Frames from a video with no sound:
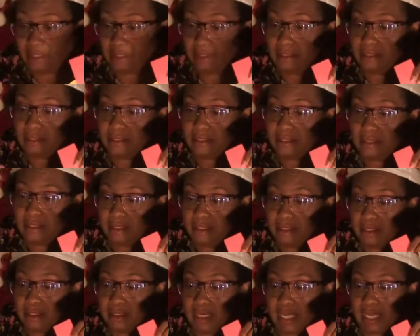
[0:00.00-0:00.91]
colored,
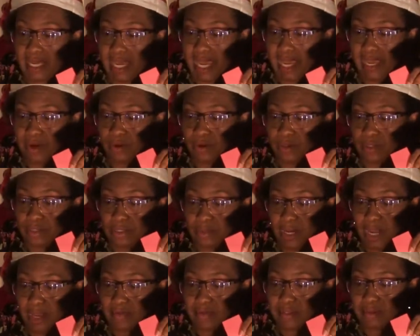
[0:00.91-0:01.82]
like I
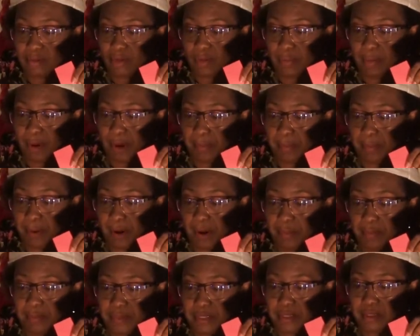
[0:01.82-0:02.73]
also have some more
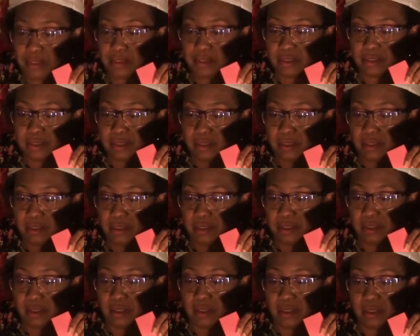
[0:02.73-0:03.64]
pom-poms.
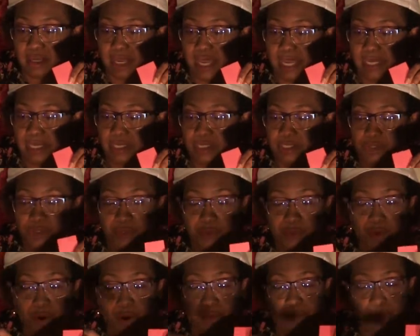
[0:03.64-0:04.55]
I
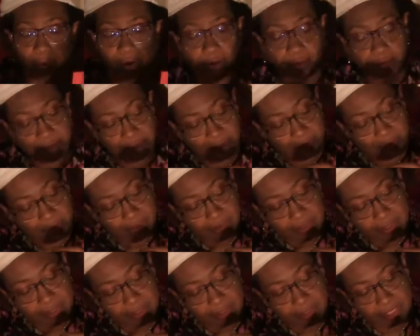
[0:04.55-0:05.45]
can use
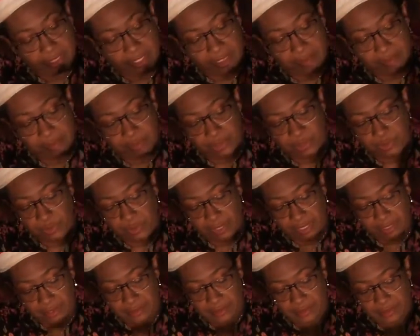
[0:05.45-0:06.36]
pom-poms to stick in
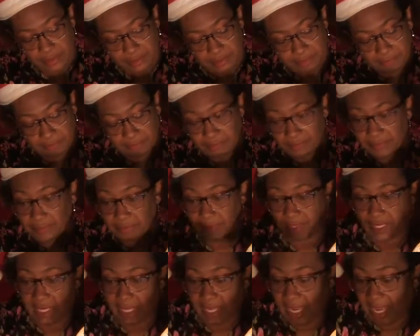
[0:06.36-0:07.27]
between.
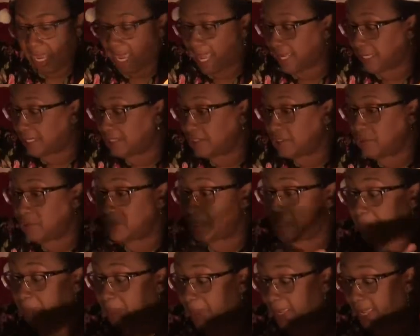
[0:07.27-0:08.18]
I
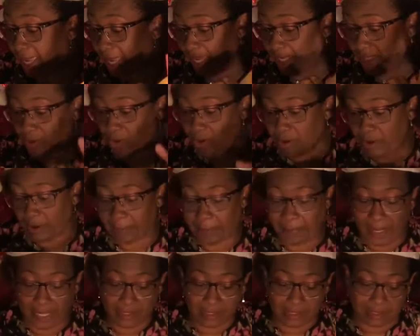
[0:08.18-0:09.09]
can use a pen
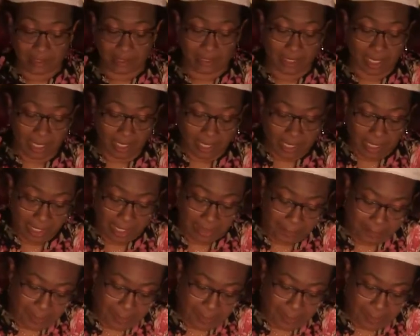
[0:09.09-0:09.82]
or a pencil, a